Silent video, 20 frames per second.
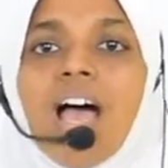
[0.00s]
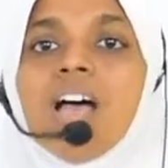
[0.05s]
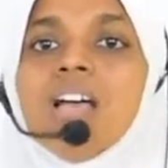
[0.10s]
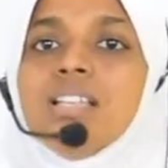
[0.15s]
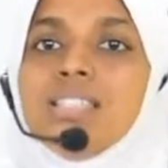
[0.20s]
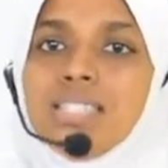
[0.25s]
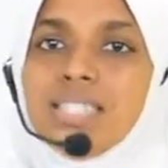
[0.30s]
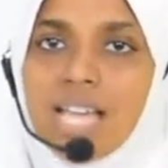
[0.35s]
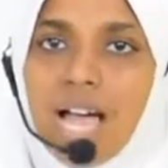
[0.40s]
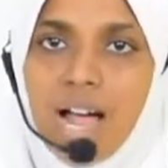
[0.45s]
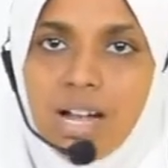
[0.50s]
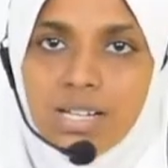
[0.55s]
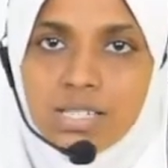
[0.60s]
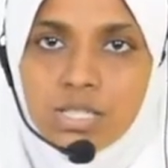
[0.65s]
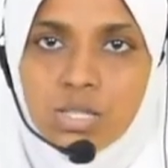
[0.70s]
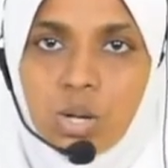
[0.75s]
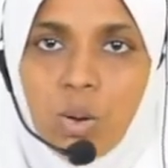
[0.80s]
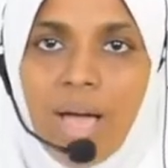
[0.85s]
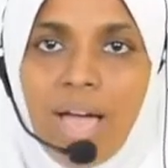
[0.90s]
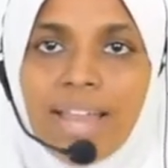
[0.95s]
Charles
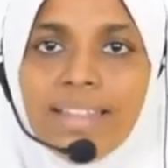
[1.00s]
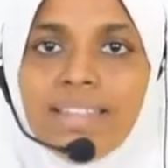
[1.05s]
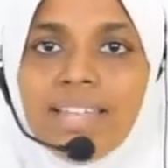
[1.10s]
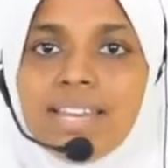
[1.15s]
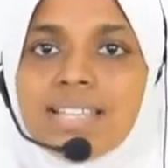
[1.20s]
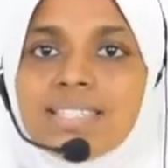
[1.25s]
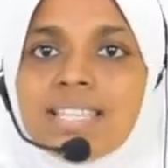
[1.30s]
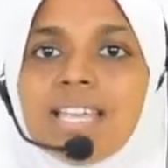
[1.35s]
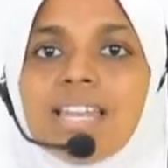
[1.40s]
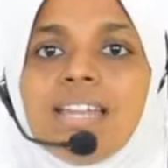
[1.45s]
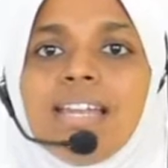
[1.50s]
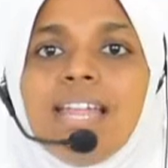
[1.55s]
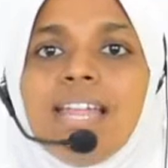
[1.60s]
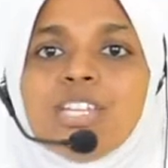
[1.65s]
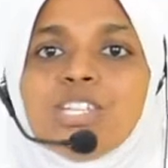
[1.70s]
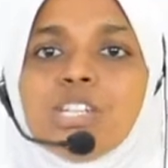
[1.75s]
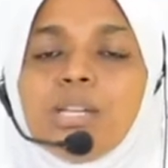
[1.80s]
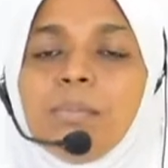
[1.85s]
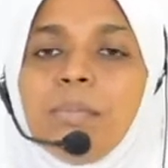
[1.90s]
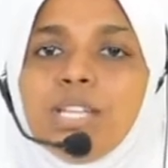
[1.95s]
law, and there is a
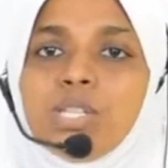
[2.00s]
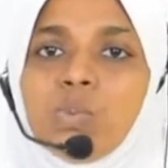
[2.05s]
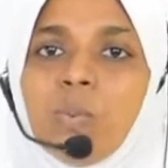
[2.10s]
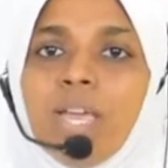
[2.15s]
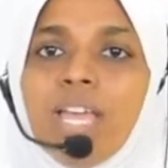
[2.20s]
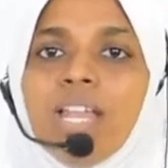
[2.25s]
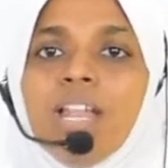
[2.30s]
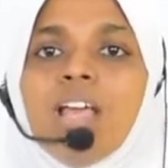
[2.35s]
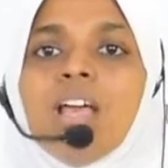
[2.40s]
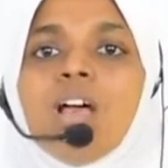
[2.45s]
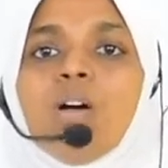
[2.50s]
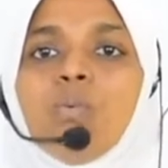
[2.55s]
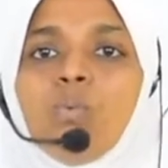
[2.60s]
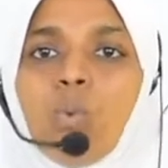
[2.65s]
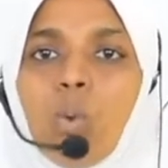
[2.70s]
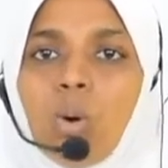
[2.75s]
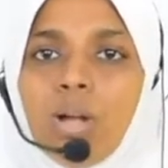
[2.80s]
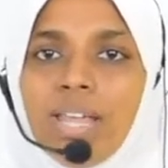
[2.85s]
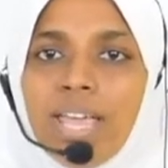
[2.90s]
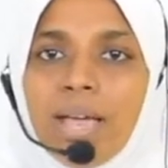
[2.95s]
relation between
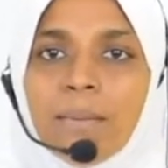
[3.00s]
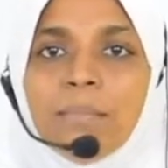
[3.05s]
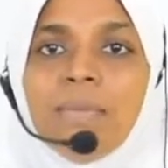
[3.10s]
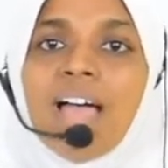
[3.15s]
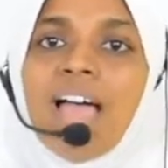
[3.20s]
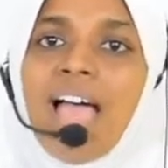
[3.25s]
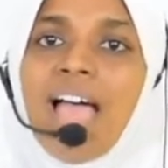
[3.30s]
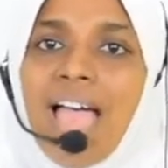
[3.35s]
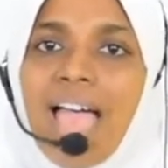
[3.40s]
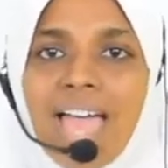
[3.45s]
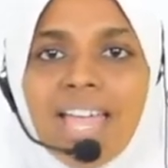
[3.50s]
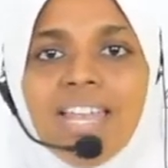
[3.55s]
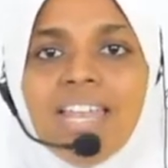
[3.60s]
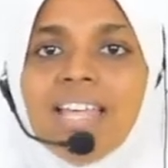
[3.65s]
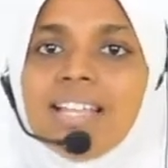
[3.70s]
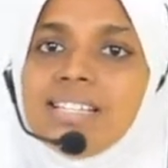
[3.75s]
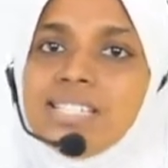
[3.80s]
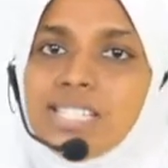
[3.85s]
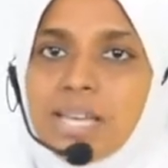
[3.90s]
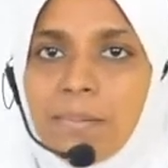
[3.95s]
volume and
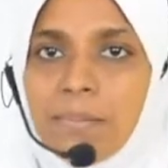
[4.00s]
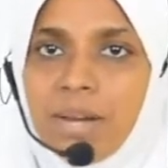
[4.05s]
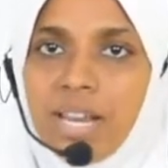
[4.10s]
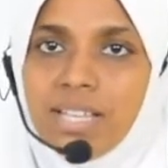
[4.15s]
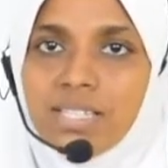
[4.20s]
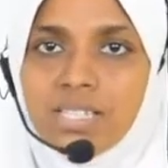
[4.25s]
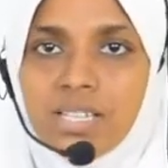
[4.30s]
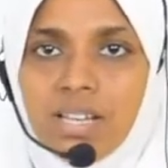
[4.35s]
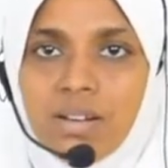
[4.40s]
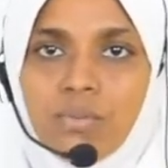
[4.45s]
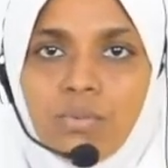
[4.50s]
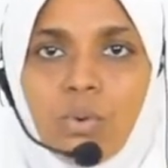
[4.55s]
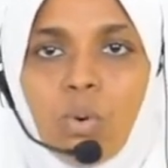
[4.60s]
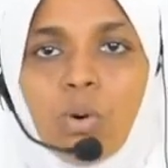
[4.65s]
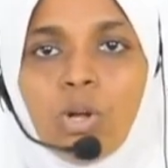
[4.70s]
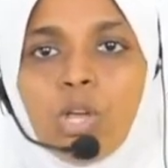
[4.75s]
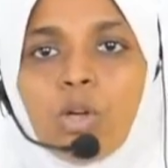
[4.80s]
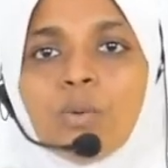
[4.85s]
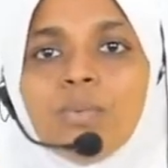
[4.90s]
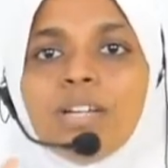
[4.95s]
temperature.
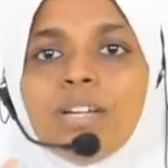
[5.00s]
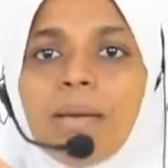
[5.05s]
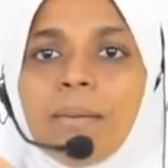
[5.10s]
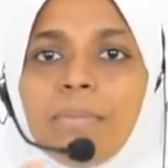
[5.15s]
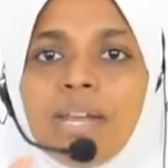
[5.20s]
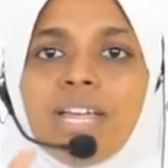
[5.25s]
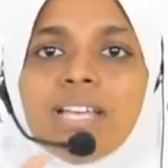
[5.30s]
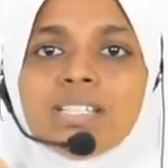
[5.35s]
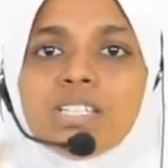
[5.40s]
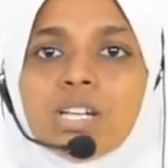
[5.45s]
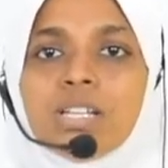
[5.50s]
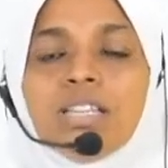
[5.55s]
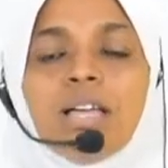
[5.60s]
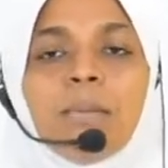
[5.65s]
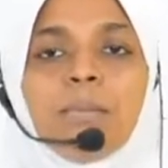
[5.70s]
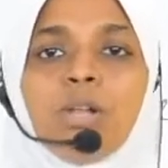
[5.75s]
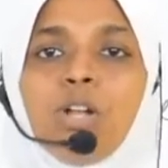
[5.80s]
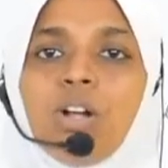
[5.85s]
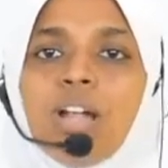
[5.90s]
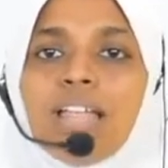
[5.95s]
Volume, temperature,
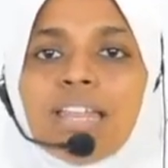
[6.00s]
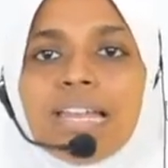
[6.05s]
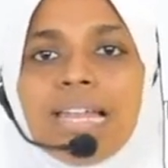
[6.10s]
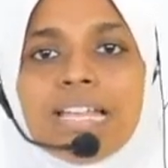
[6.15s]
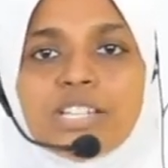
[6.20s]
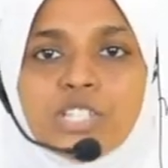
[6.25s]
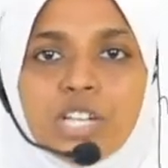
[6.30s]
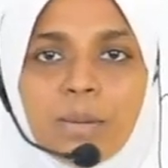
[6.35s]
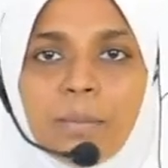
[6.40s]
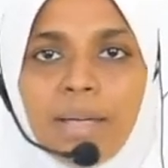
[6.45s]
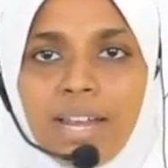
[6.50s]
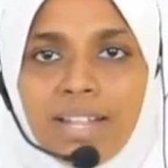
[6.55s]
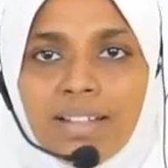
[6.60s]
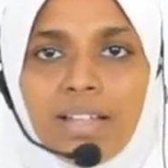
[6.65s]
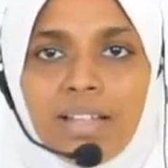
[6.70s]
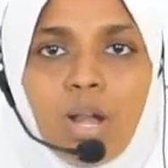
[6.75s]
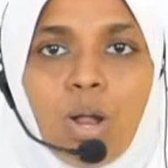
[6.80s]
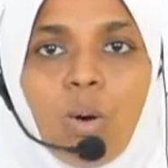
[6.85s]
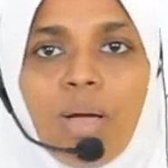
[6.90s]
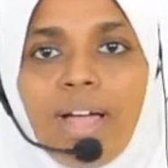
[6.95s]
tamilulla relation parayna
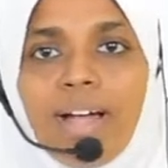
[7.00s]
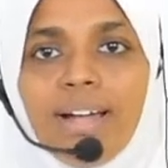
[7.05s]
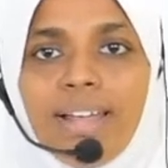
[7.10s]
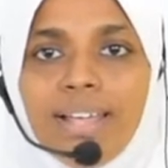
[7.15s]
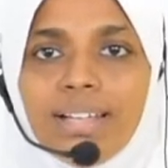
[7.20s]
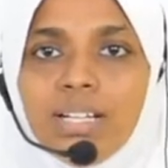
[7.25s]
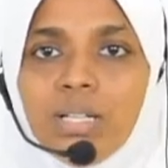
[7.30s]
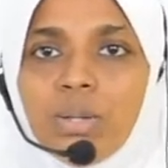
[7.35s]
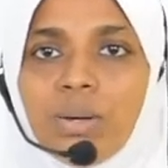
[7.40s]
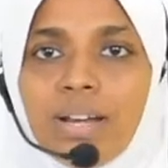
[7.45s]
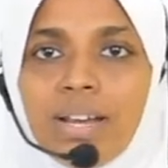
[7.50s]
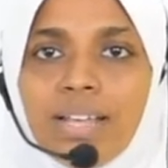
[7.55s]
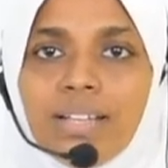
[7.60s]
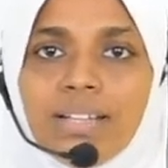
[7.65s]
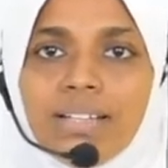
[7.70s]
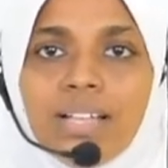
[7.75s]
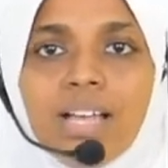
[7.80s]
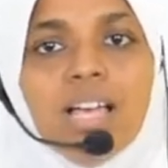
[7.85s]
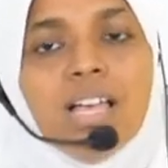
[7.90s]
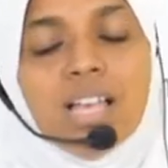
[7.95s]
law aanu edennu
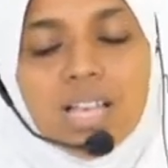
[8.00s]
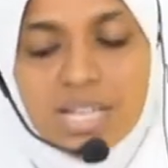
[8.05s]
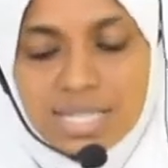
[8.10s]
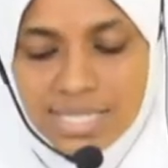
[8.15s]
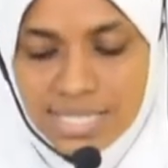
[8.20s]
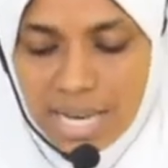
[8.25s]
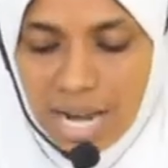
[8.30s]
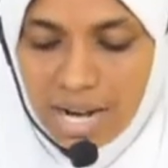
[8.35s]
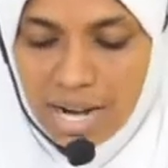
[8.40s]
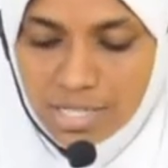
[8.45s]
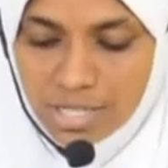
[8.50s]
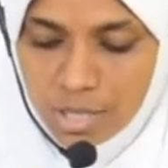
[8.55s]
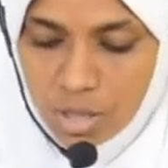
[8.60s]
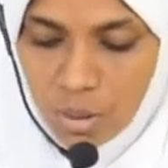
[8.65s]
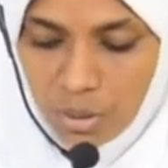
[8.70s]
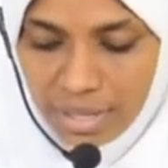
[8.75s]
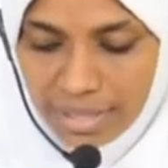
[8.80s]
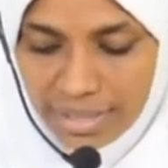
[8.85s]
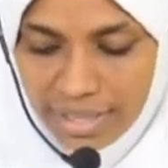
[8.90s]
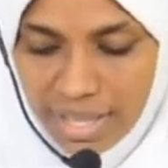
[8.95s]
parayunnathu Charles law
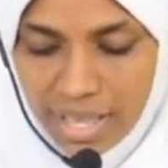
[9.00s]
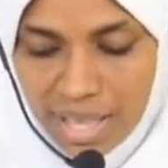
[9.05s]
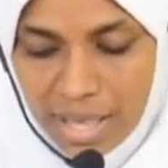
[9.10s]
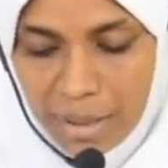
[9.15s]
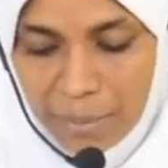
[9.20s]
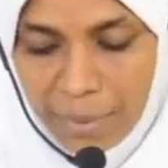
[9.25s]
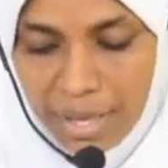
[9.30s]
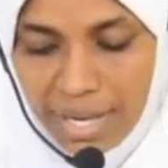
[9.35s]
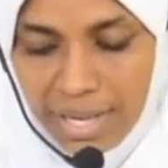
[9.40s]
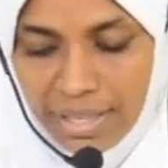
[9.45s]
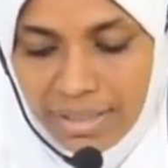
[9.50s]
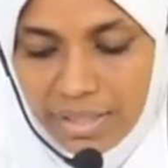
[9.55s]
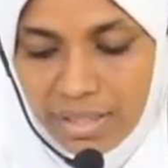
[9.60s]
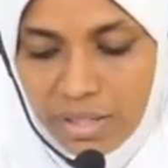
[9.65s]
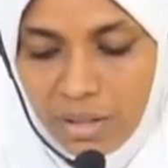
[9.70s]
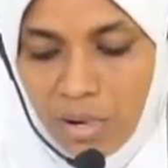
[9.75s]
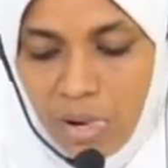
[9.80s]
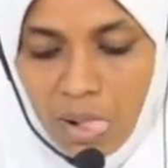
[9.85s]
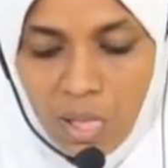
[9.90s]
ennu parayunnathu.